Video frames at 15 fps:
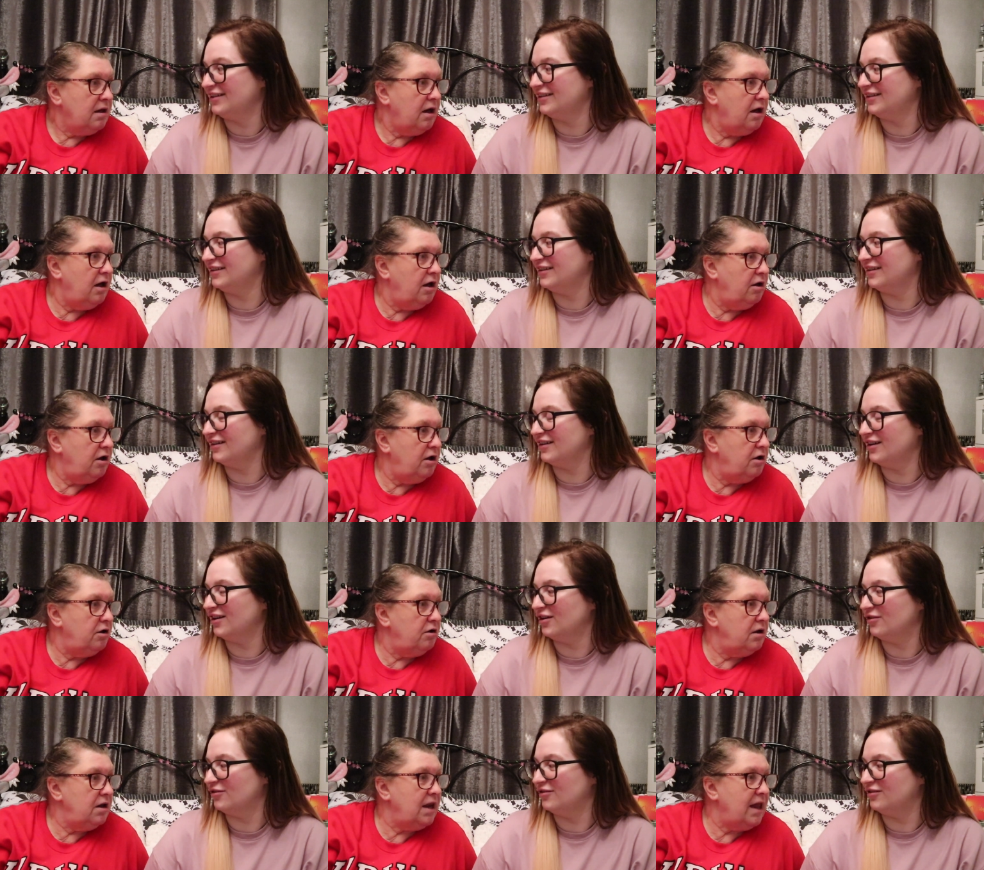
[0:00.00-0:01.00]
Speaker 1: at
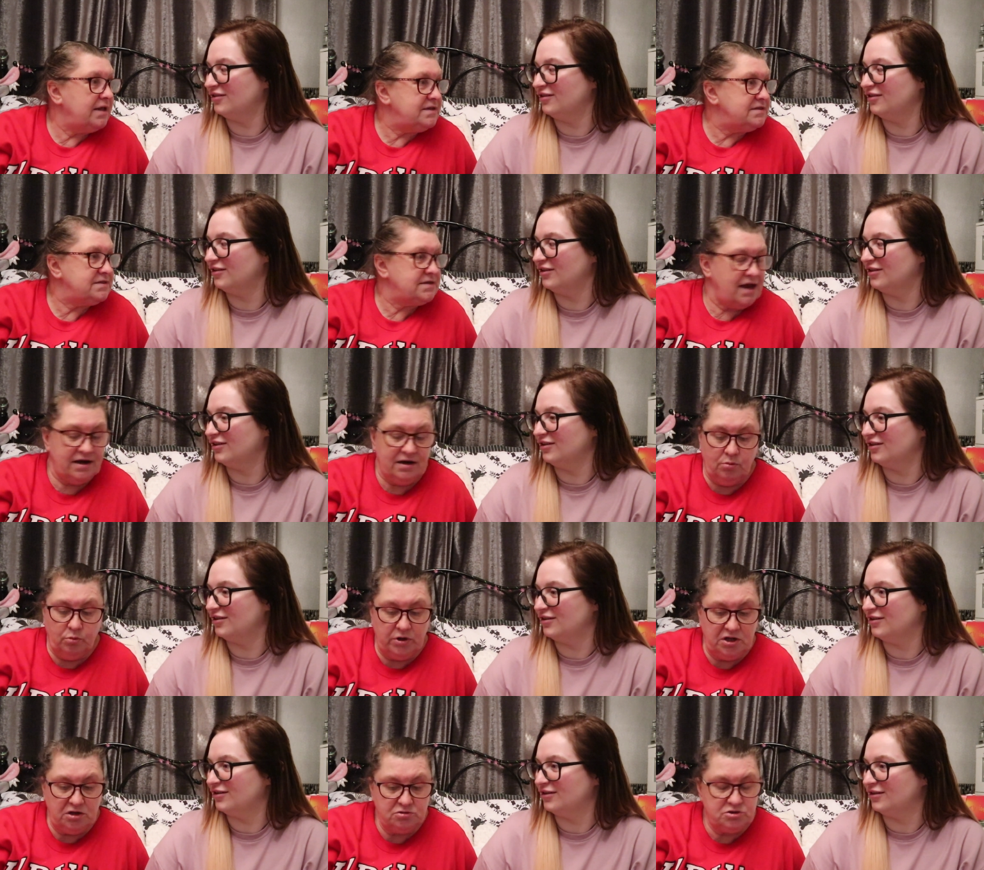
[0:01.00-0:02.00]
uh, oh. Leysdown, and
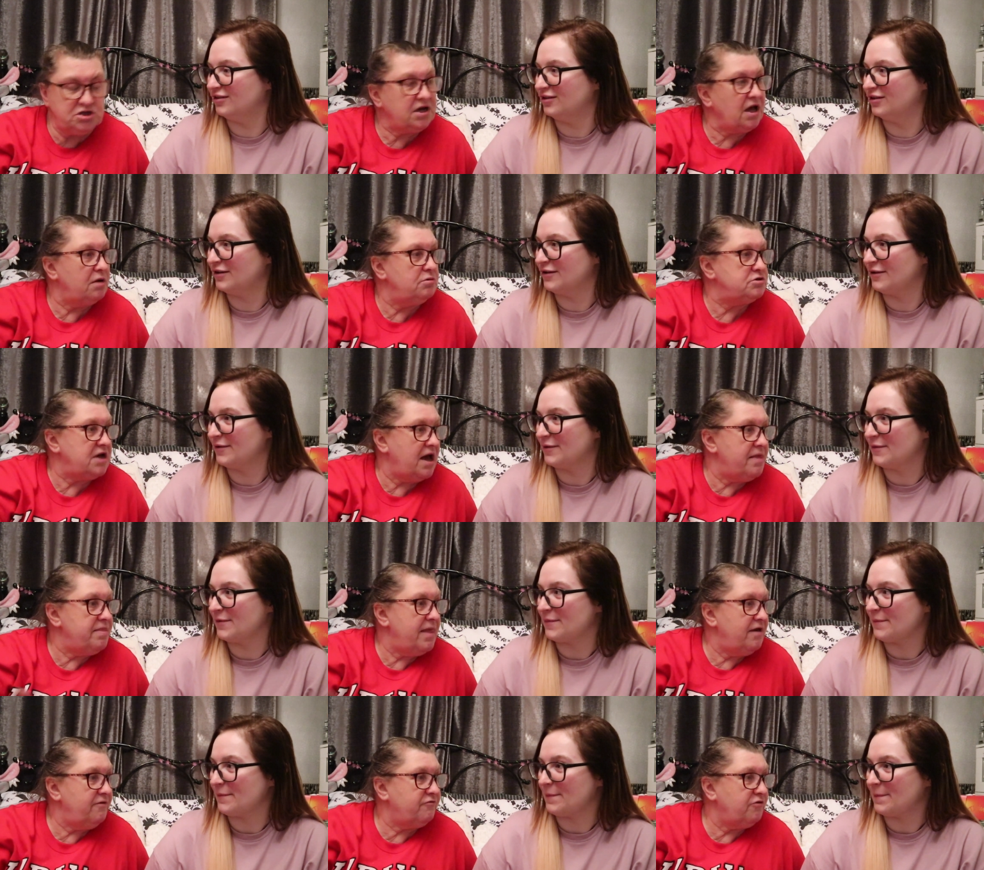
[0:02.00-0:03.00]
we used to go down
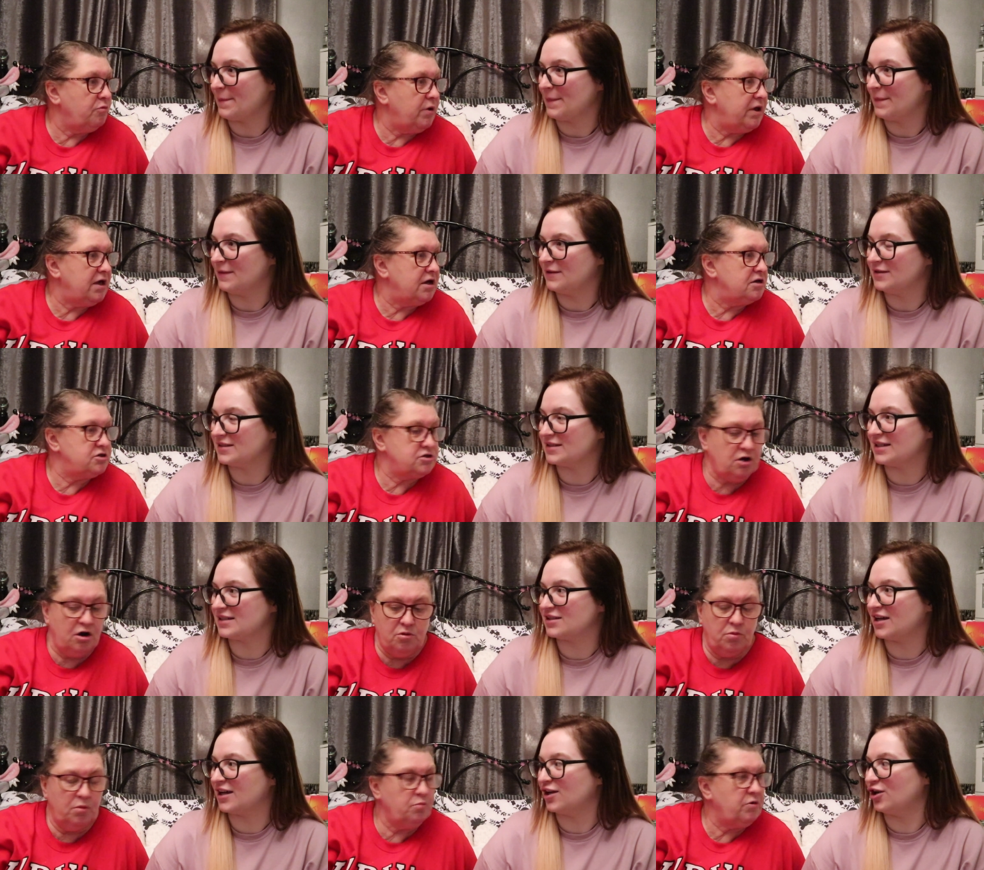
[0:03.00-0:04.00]
there for a week at a so
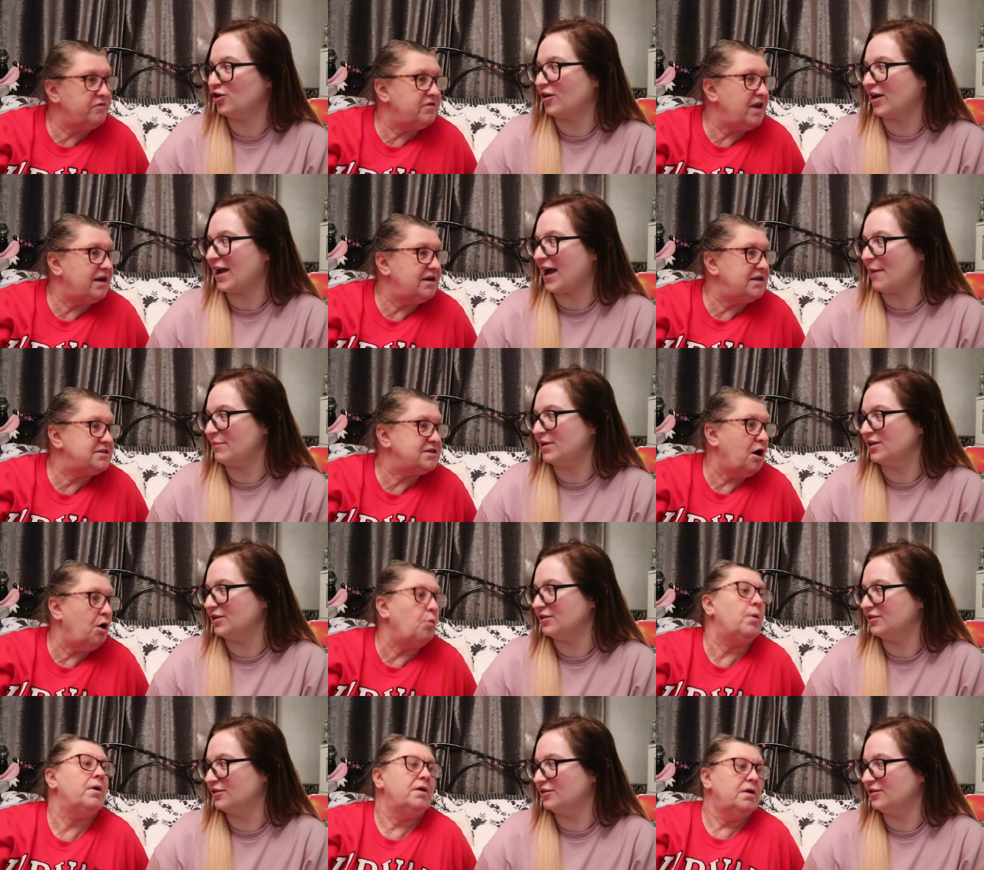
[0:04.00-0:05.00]
time like a with Nanny cabin.
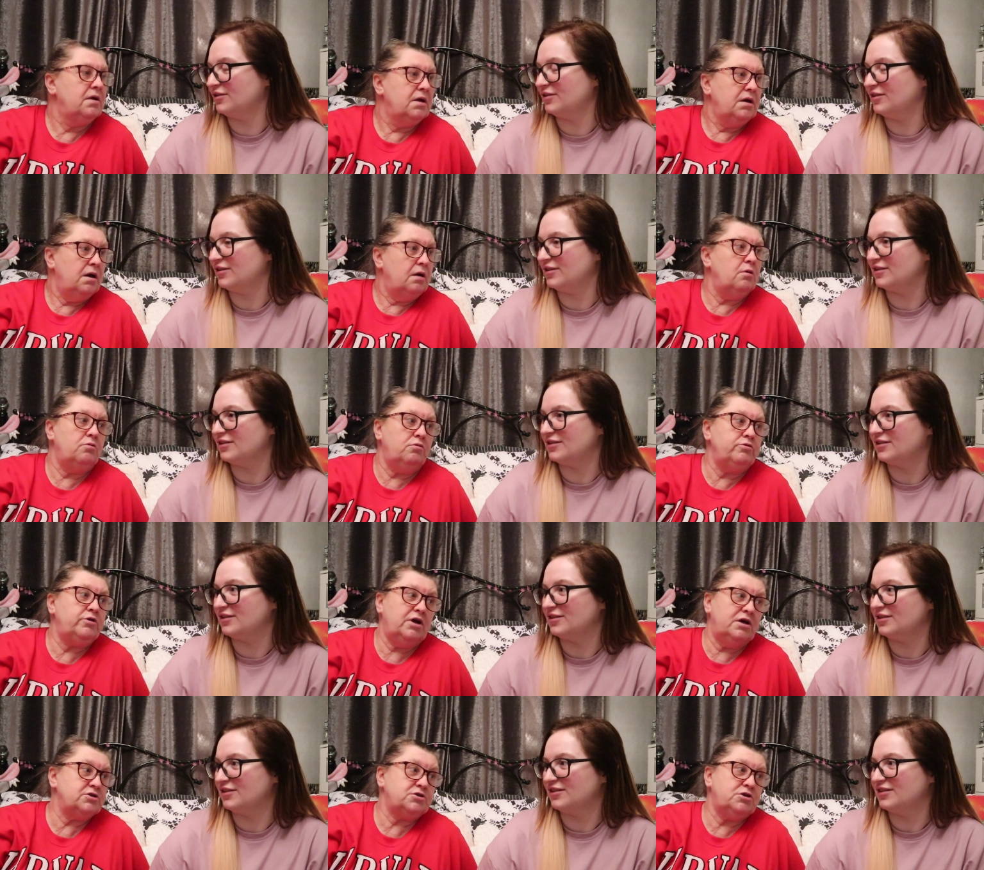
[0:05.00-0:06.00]
Doll. Oh
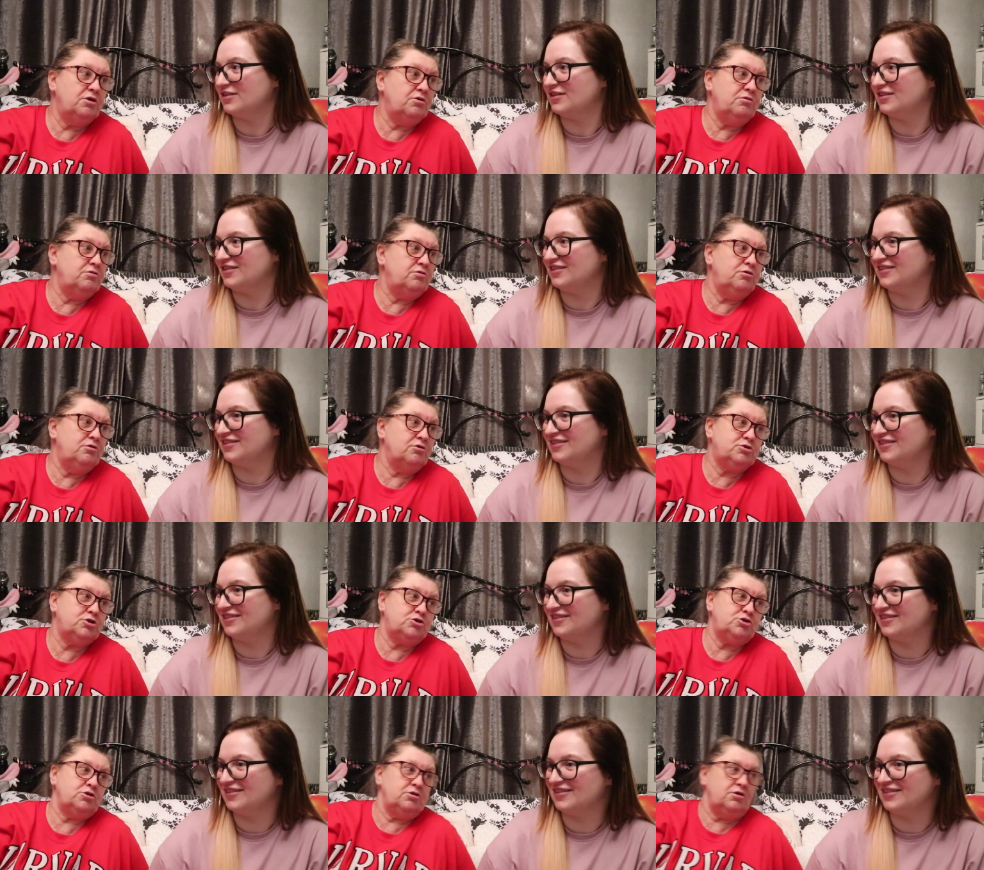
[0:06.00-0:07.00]
yes, no, not
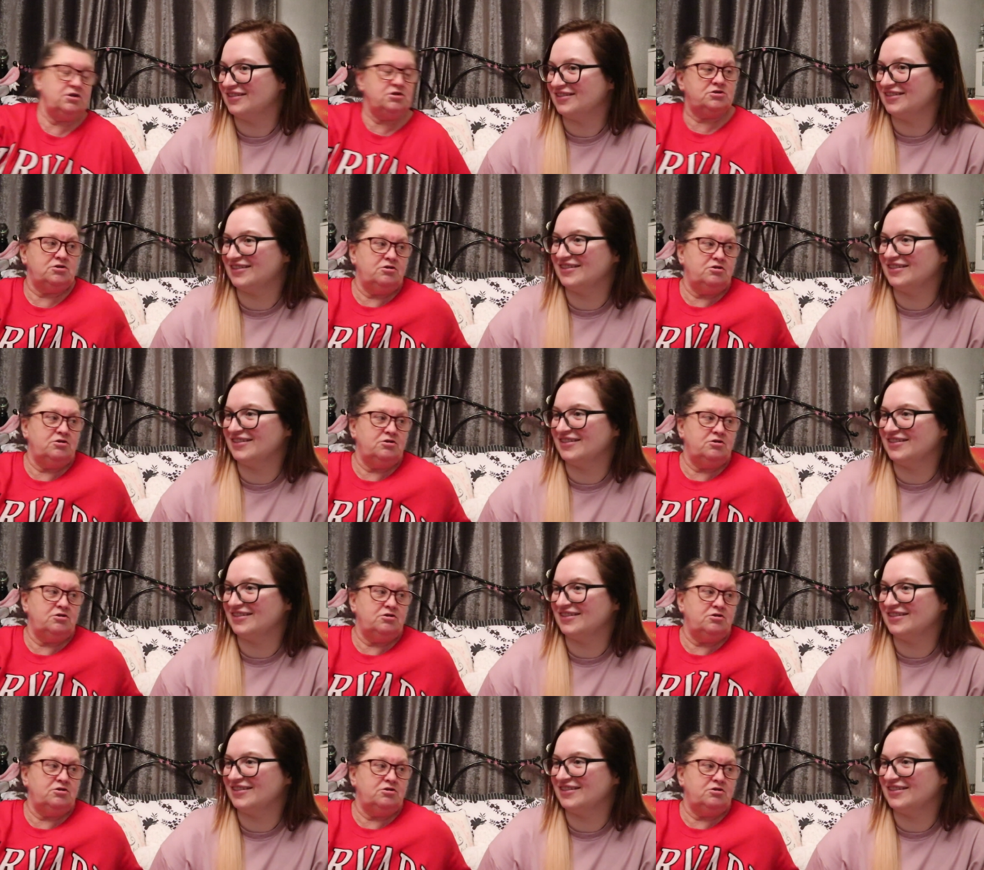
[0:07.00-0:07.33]
a it's